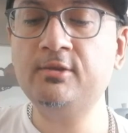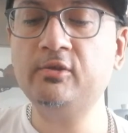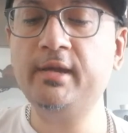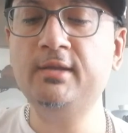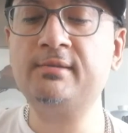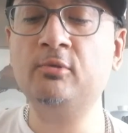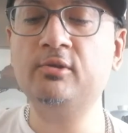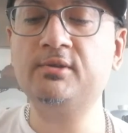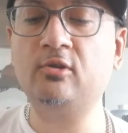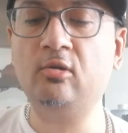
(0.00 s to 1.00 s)
So aged
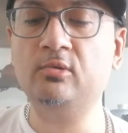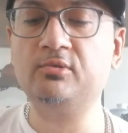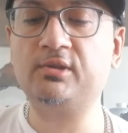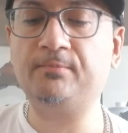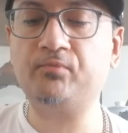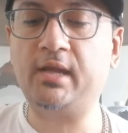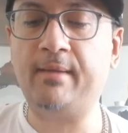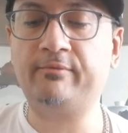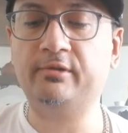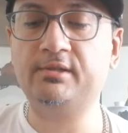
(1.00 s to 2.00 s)
smoke is almost
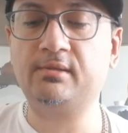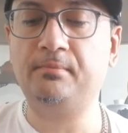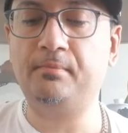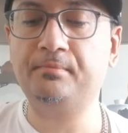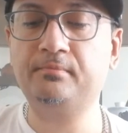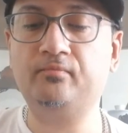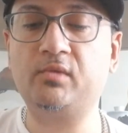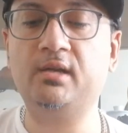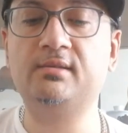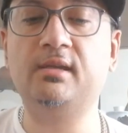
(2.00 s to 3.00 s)
camphorous
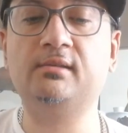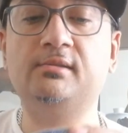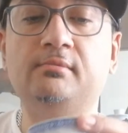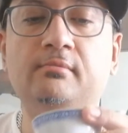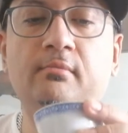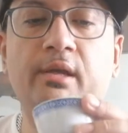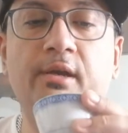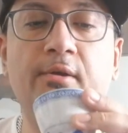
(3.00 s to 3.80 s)
in a sense, but